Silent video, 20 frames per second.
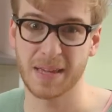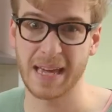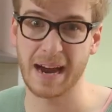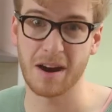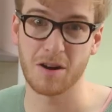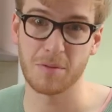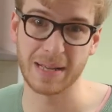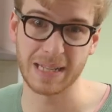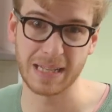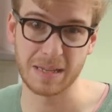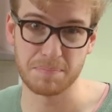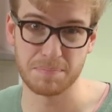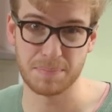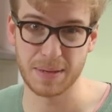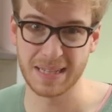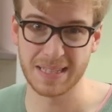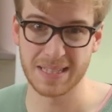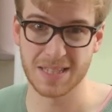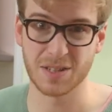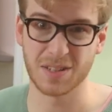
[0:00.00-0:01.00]
caramelly
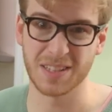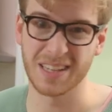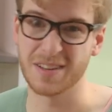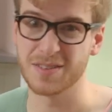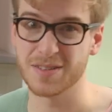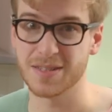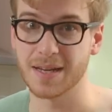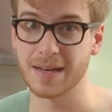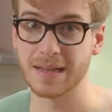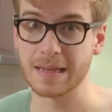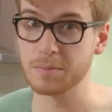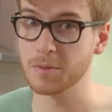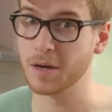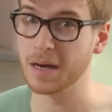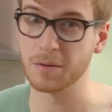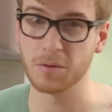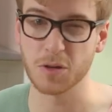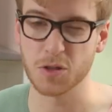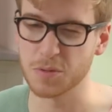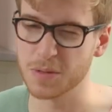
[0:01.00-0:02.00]
beads on the outside of the
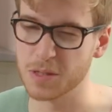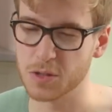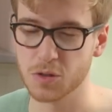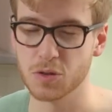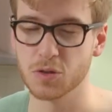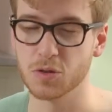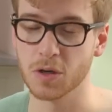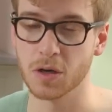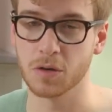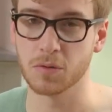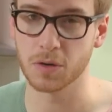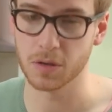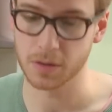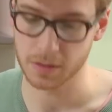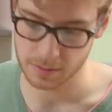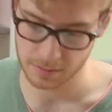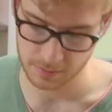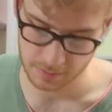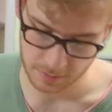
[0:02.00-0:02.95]
meringue, which we do not want.